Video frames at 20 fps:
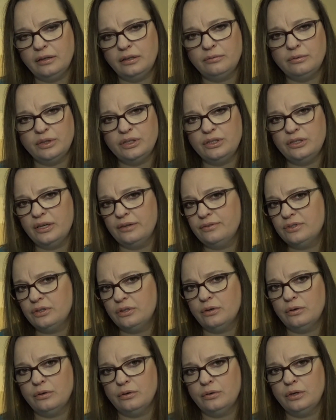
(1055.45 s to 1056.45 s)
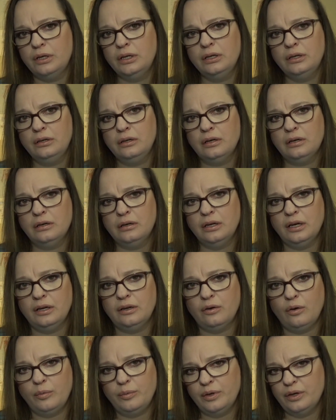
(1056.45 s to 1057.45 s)
Like, do you have to go
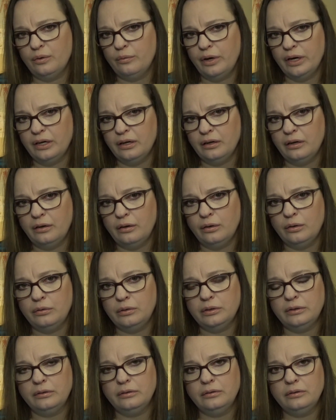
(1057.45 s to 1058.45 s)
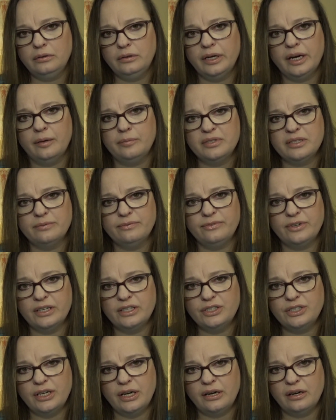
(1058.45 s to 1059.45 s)
and open a window and grab some
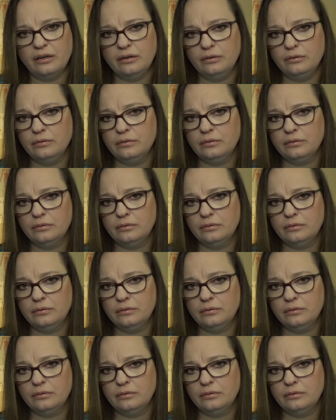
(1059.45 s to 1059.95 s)
fresh air?